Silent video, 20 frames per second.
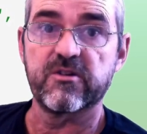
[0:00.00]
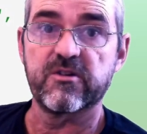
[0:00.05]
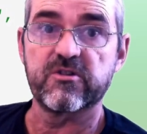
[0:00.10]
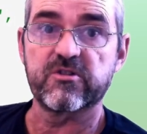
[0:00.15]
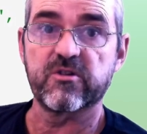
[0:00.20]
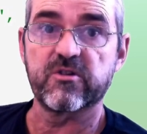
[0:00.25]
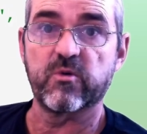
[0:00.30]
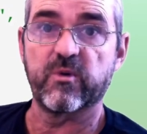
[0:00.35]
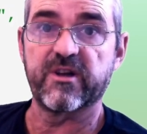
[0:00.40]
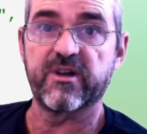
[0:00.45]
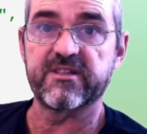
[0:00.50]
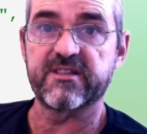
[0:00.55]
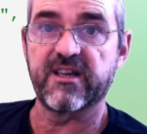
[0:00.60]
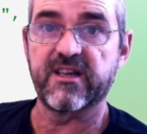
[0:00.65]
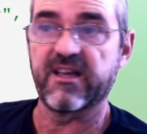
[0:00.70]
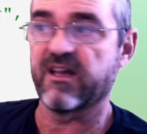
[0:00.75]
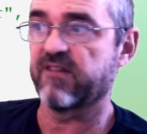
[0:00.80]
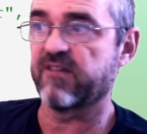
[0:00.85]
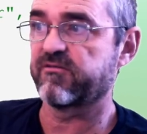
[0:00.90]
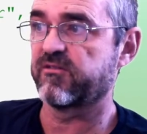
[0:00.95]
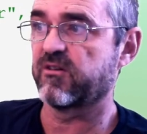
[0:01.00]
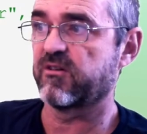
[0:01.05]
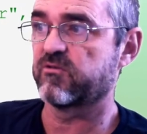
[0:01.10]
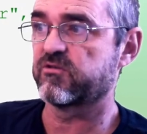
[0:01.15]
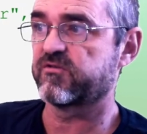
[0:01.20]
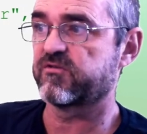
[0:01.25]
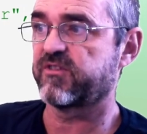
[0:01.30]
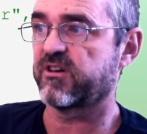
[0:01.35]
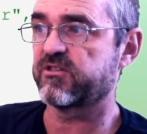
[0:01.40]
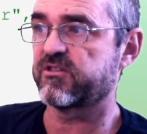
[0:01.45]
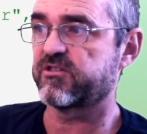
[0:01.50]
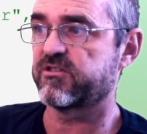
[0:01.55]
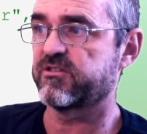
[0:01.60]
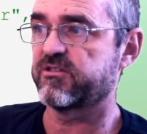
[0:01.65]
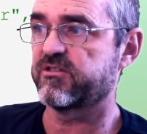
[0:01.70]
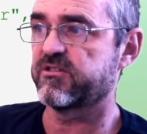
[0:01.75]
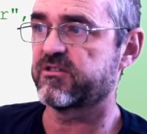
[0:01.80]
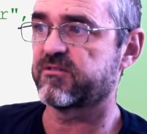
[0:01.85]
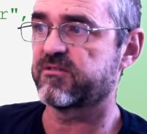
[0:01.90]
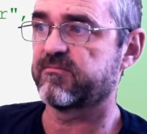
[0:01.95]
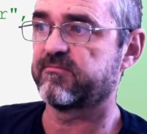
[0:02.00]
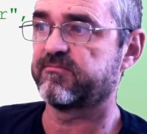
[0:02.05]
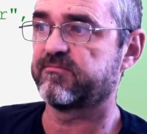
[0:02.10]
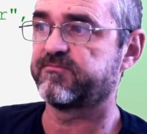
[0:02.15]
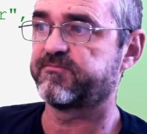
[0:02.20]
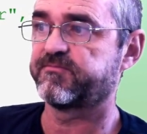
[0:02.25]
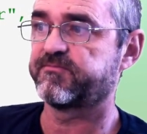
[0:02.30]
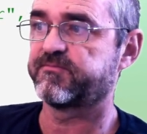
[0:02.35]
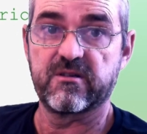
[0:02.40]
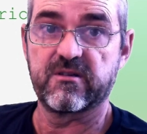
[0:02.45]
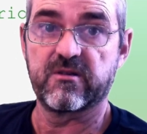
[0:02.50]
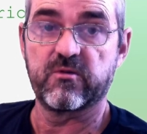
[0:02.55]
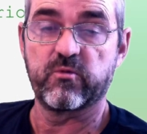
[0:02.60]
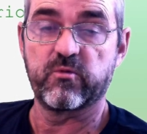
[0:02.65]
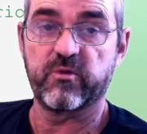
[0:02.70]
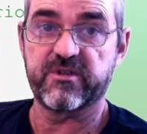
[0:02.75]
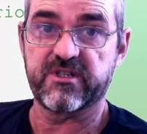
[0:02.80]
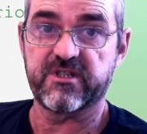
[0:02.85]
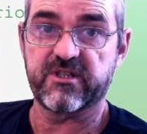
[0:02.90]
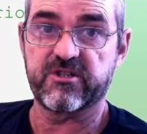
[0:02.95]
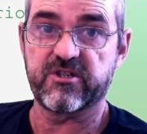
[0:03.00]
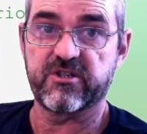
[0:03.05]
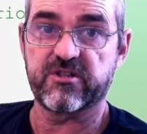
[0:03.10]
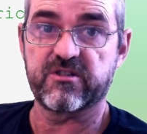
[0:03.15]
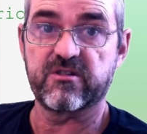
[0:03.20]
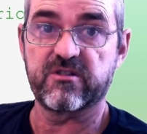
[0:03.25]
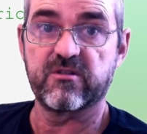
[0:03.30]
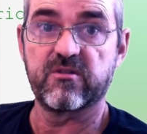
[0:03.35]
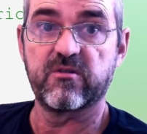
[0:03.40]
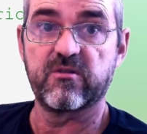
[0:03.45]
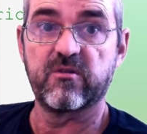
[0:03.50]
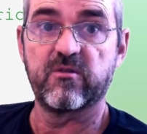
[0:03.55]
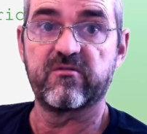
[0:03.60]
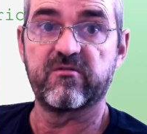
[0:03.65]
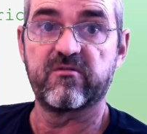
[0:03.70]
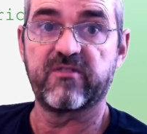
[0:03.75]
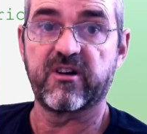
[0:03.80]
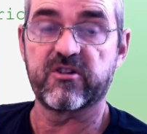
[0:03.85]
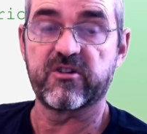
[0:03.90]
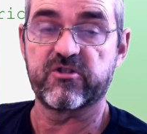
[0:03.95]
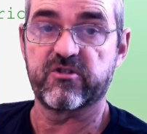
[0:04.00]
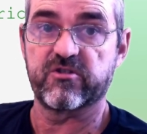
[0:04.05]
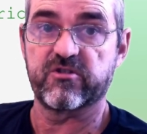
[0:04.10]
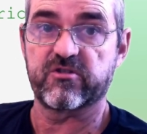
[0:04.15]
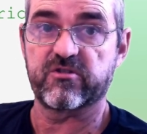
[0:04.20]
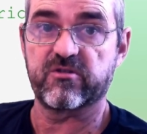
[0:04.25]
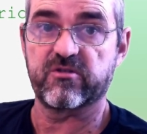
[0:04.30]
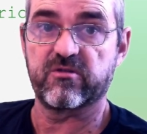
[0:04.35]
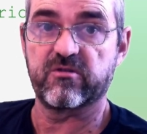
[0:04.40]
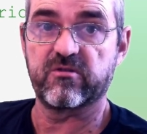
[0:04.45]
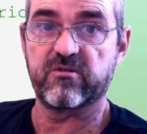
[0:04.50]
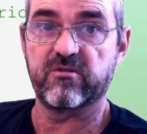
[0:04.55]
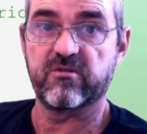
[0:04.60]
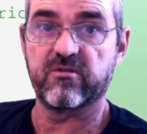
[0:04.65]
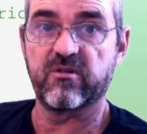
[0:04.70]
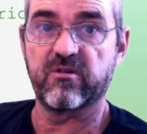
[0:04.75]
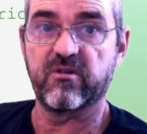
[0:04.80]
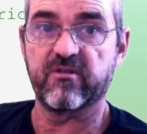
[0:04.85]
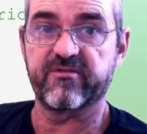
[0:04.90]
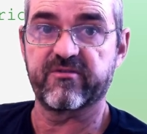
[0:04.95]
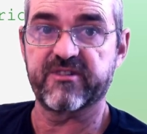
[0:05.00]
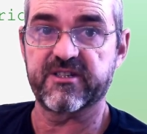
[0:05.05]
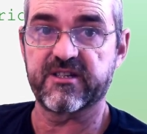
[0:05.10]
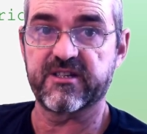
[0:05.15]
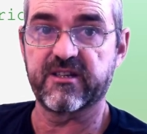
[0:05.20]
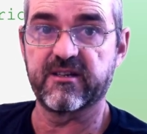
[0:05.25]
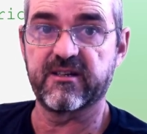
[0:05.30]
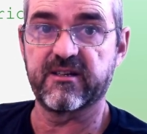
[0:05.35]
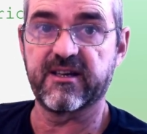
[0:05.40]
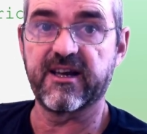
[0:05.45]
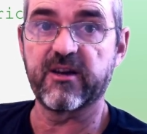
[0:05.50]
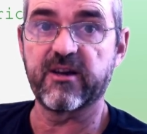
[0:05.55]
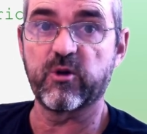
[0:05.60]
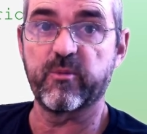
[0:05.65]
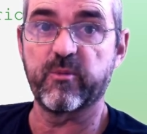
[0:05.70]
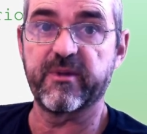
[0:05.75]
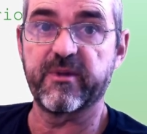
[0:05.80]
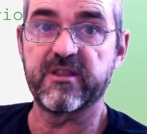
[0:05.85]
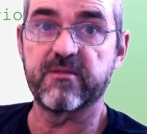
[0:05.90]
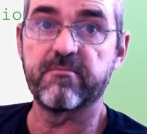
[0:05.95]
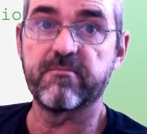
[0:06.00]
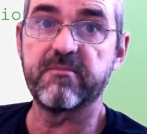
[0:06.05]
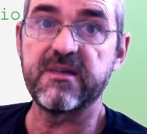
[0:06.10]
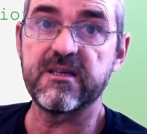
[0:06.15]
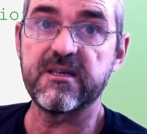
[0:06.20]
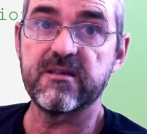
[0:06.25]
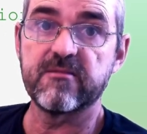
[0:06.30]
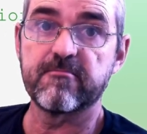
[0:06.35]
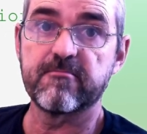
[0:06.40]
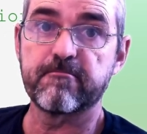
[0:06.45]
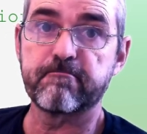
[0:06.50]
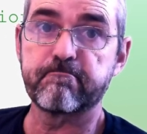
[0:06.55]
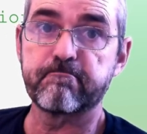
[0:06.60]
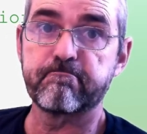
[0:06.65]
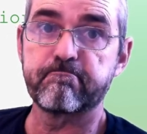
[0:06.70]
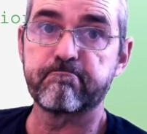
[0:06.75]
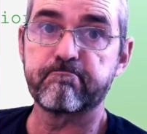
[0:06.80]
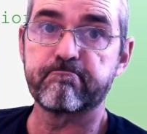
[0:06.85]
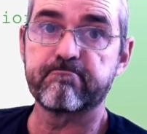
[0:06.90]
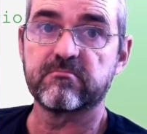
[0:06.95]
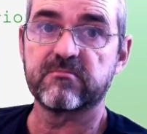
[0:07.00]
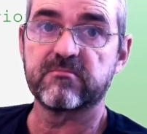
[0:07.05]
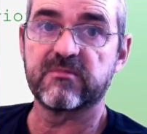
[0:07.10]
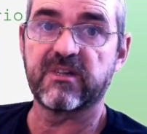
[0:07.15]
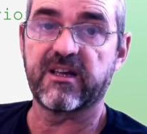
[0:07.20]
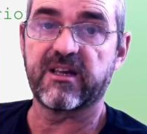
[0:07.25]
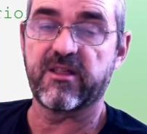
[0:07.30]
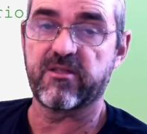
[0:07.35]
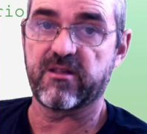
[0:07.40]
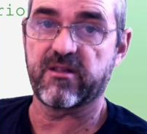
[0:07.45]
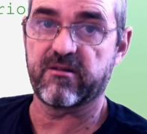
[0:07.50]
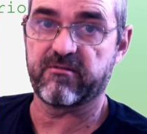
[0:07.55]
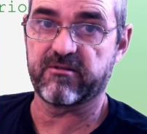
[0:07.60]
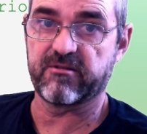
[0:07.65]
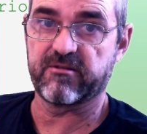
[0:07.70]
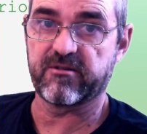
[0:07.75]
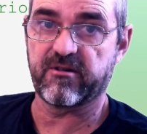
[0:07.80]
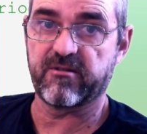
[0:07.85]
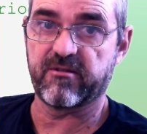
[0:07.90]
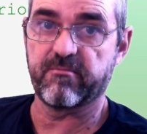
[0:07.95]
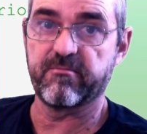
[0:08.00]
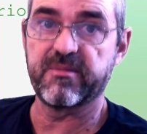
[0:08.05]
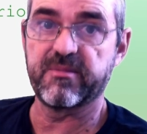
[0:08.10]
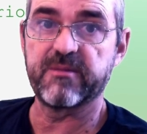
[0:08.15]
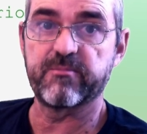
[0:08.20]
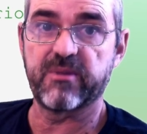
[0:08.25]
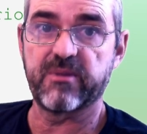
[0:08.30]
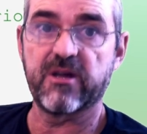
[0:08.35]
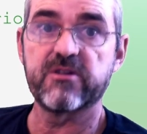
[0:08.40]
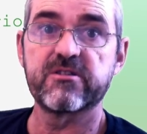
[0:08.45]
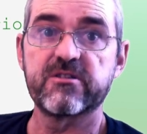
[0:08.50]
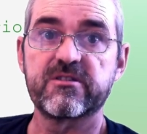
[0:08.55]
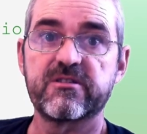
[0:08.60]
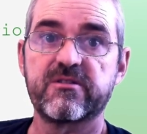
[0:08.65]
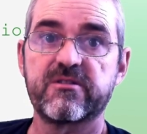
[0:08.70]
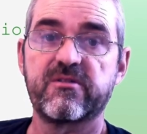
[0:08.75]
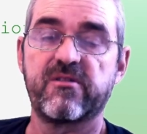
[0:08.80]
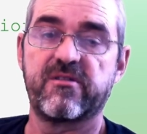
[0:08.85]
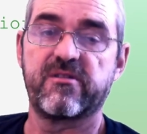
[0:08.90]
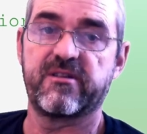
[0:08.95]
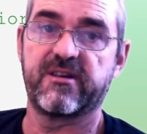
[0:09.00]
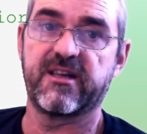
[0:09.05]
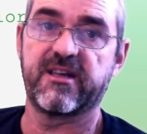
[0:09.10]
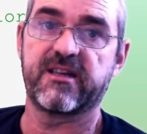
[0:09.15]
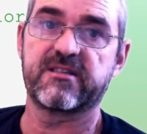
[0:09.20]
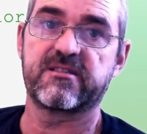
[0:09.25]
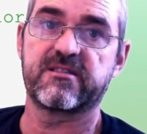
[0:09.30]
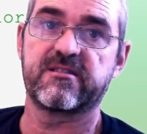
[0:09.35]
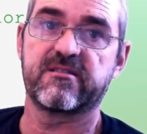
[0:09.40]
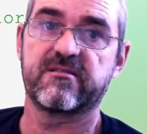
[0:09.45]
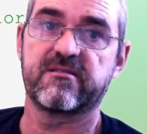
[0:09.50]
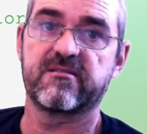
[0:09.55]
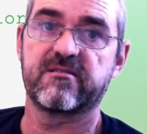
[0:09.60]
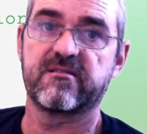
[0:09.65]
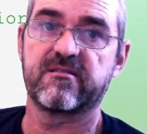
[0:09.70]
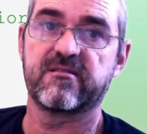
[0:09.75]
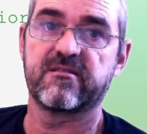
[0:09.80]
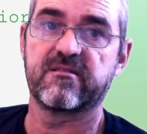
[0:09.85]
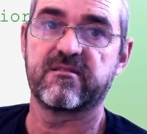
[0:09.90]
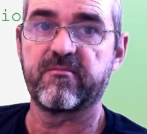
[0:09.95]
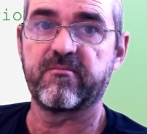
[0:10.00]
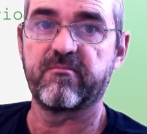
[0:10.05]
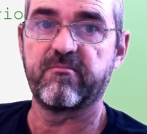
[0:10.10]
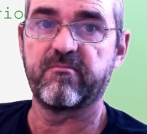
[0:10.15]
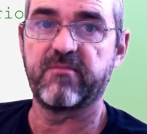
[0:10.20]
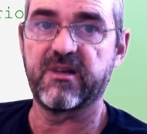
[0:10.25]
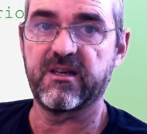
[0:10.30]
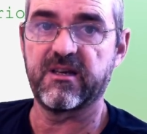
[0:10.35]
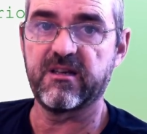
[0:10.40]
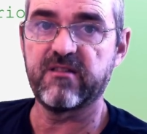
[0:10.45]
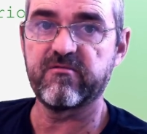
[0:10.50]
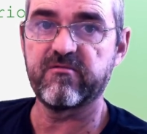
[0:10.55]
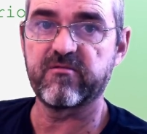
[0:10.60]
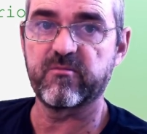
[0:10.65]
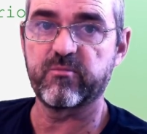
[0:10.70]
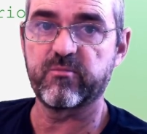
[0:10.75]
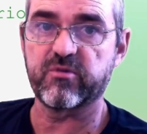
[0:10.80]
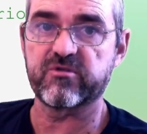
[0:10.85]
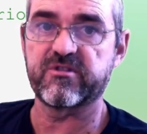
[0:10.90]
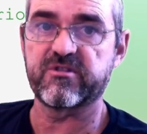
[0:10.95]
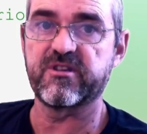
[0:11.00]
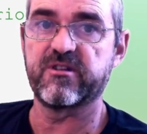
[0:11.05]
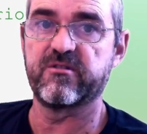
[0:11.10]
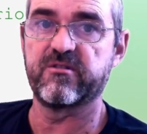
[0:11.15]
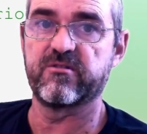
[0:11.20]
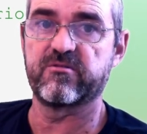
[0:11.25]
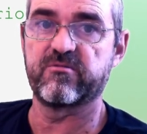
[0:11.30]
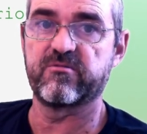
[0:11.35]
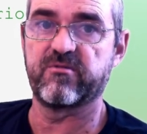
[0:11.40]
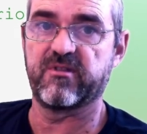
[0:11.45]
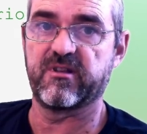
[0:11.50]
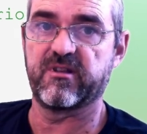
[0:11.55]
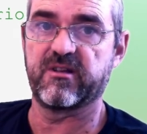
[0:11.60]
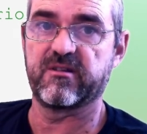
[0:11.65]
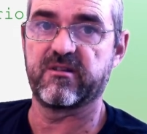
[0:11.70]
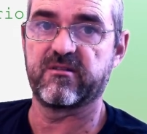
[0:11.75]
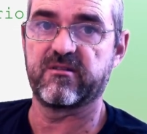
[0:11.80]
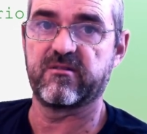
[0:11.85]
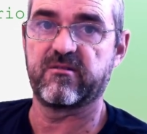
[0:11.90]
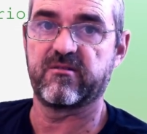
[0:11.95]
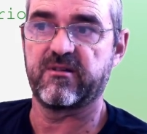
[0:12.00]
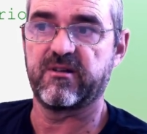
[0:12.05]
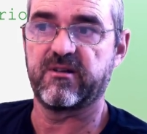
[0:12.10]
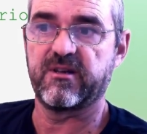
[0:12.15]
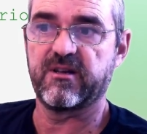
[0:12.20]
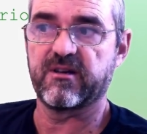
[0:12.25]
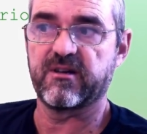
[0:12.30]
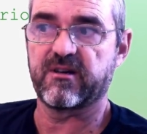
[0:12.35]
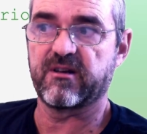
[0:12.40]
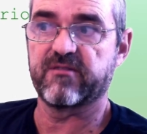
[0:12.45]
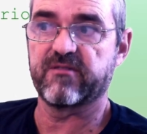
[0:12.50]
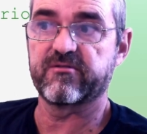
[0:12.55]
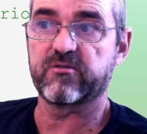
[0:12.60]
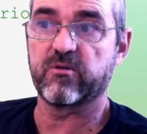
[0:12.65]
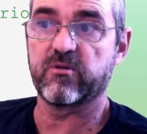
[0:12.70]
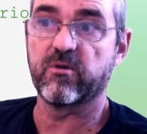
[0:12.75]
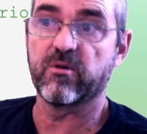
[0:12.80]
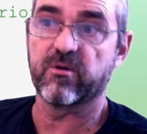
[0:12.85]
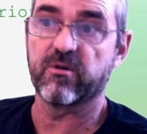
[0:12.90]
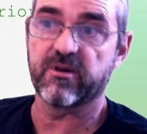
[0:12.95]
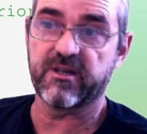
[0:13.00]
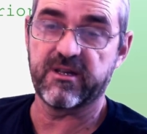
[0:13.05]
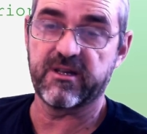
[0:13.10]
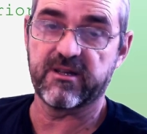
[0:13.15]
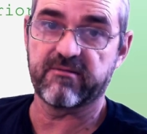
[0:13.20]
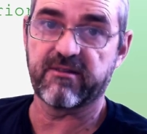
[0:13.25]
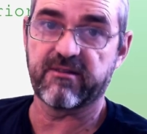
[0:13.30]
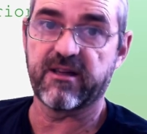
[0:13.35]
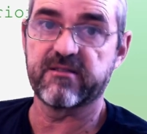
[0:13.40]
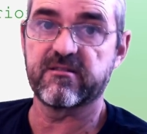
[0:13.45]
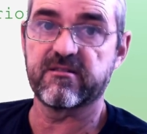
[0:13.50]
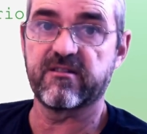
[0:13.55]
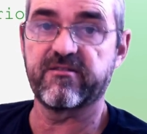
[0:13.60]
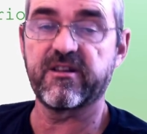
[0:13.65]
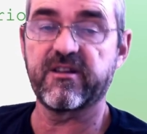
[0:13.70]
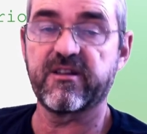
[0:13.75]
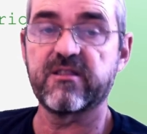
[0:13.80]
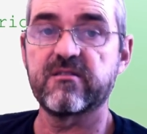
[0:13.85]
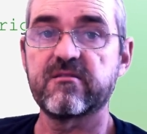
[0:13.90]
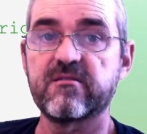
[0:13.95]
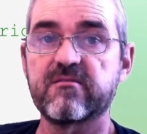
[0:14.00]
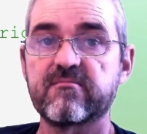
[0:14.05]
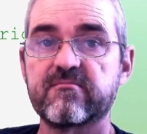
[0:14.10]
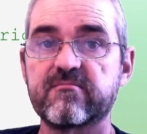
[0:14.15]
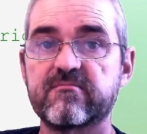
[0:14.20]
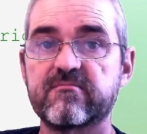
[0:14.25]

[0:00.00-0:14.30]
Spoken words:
So once I have those functions, which are just functions of a single argument b, and they return b plus, the next belief posterior to the here left or here right event,